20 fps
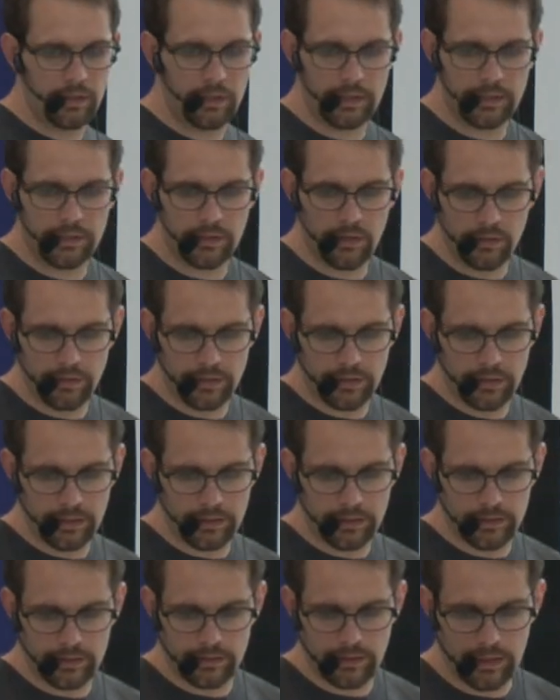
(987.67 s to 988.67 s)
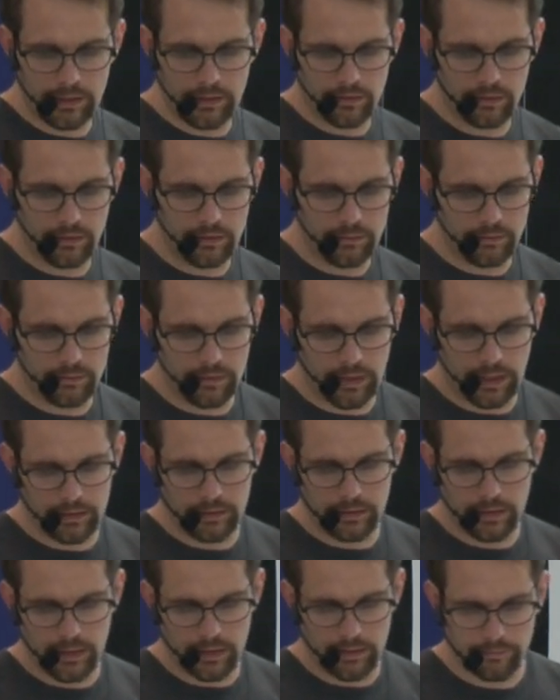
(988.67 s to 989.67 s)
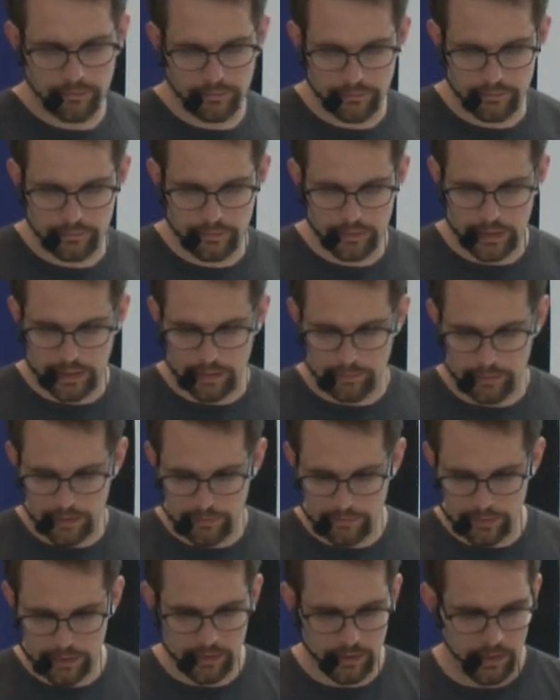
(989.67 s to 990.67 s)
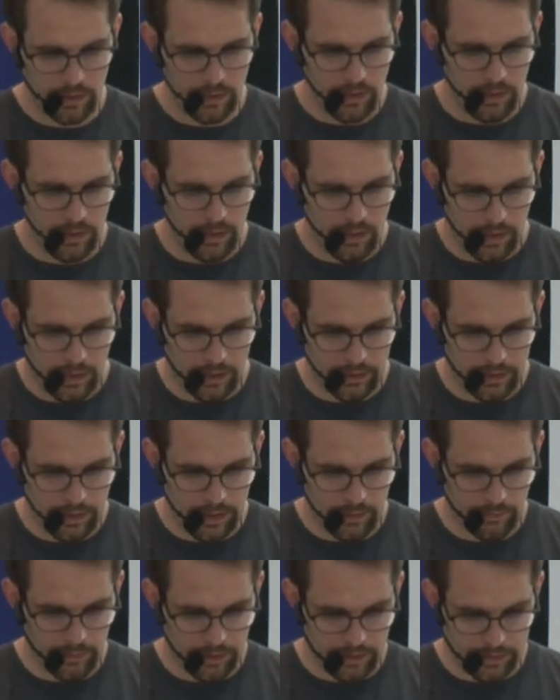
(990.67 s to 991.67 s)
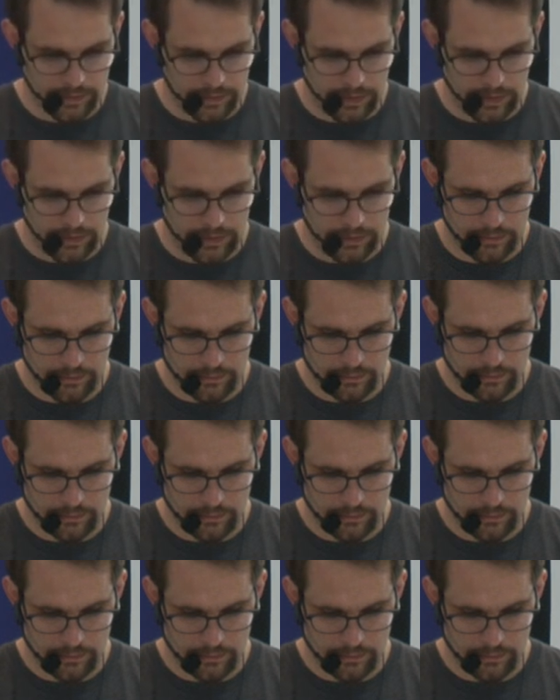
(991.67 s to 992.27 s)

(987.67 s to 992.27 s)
this constant that I'm given. And then I'm going to say